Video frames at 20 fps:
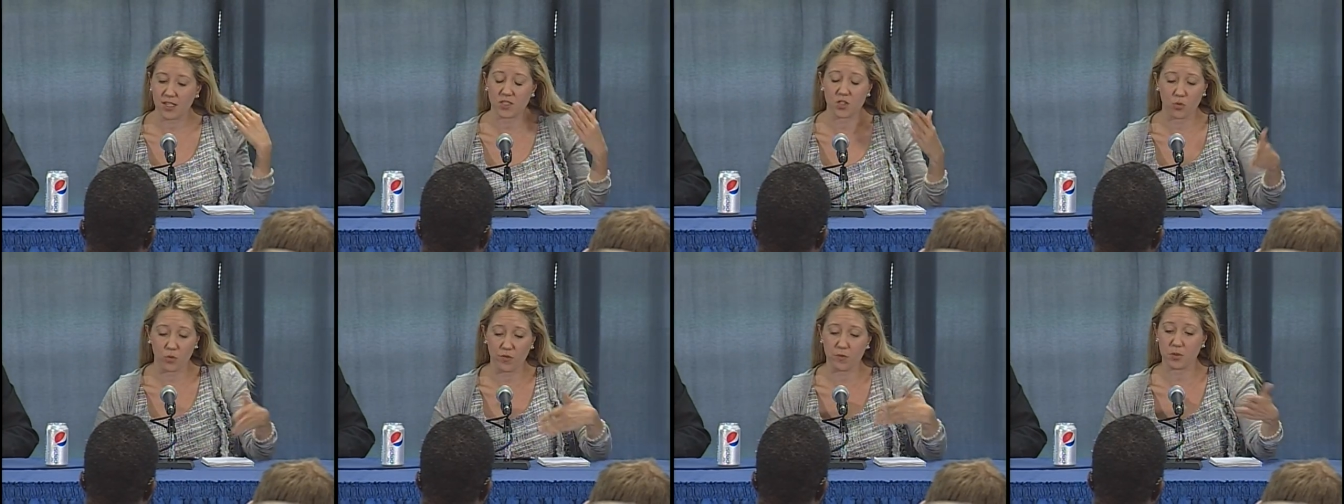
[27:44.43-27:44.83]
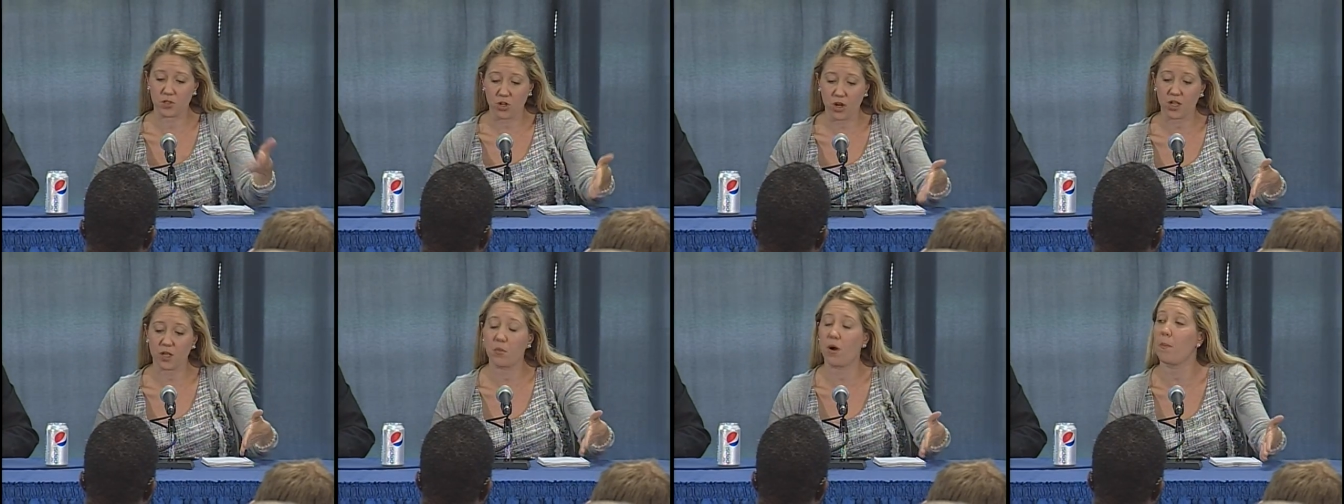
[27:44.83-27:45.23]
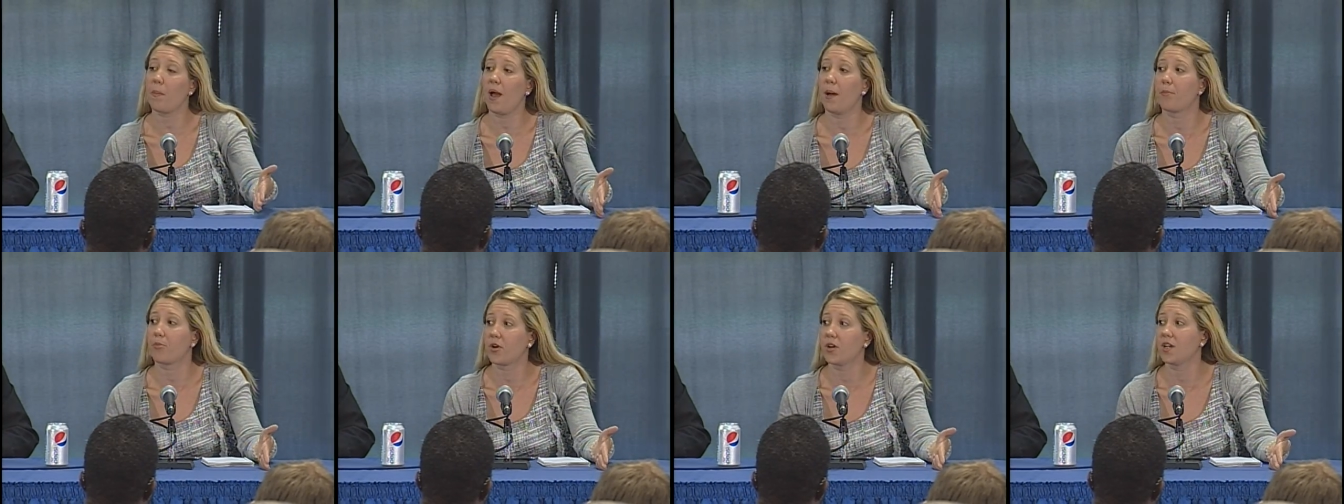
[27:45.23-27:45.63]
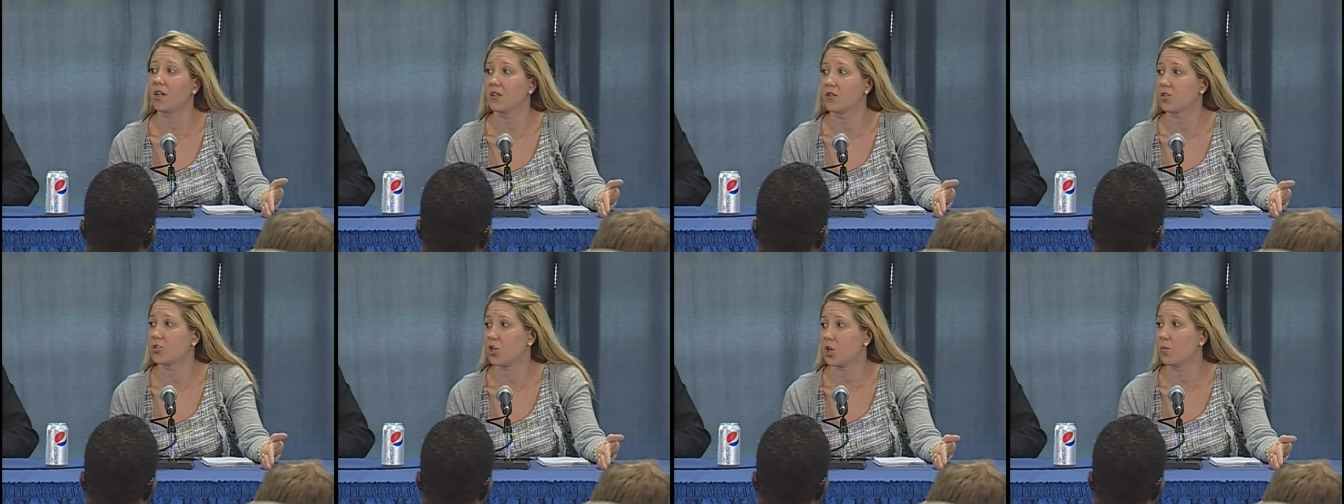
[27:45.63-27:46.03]
So we've been talking about Pat Brady,
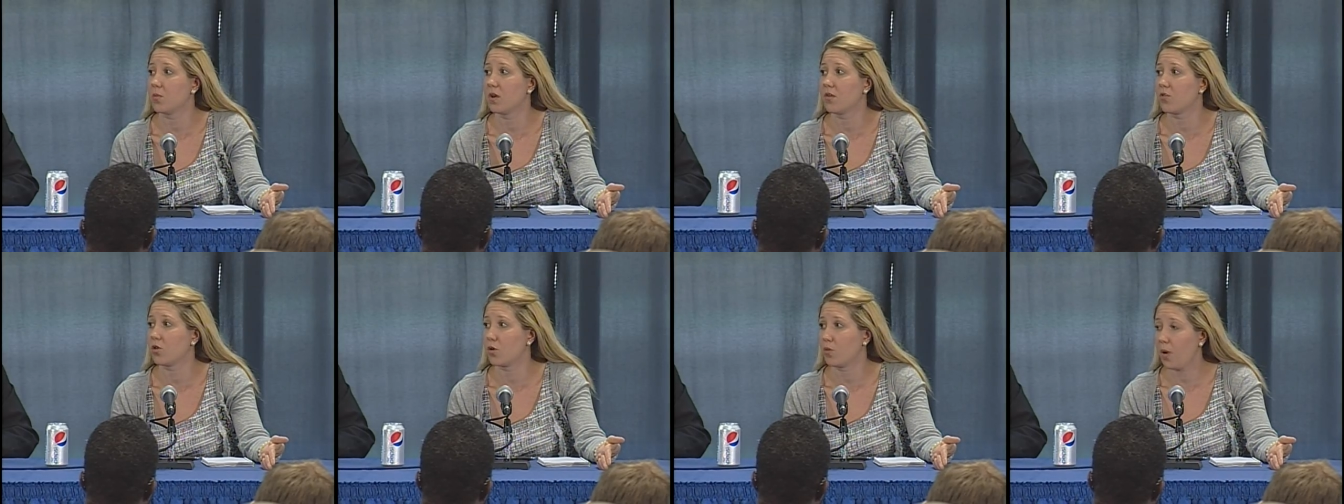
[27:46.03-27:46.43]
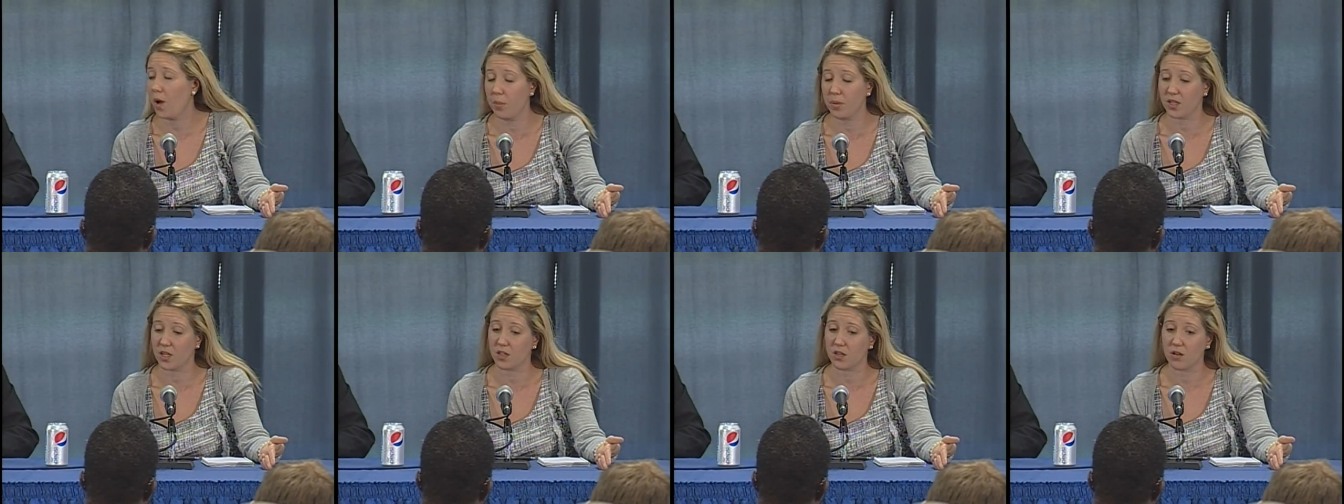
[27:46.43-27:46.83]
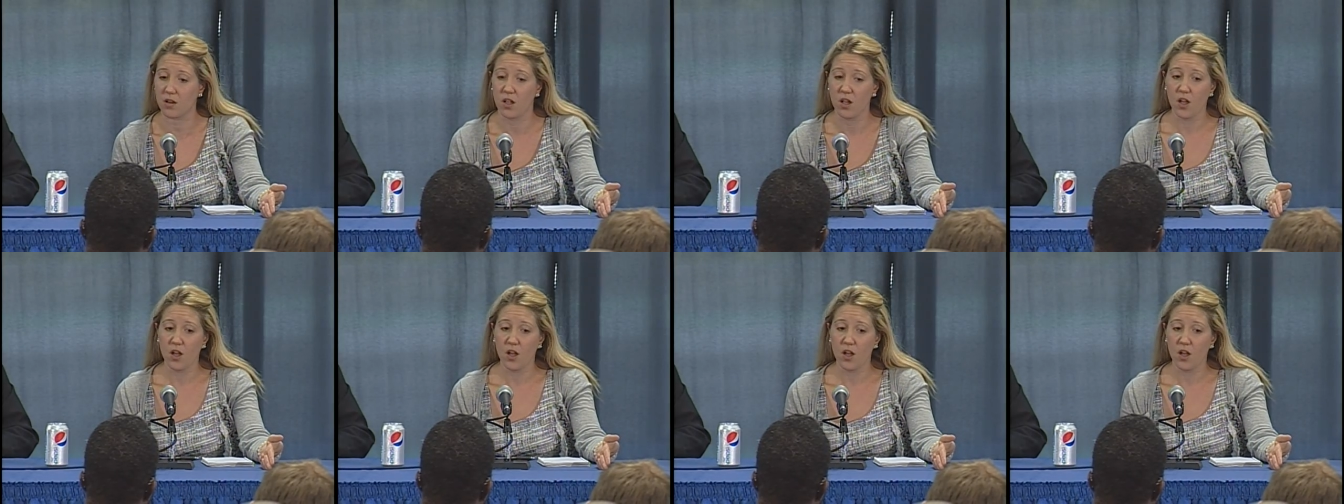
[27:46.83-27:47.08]
the chairman of the Republican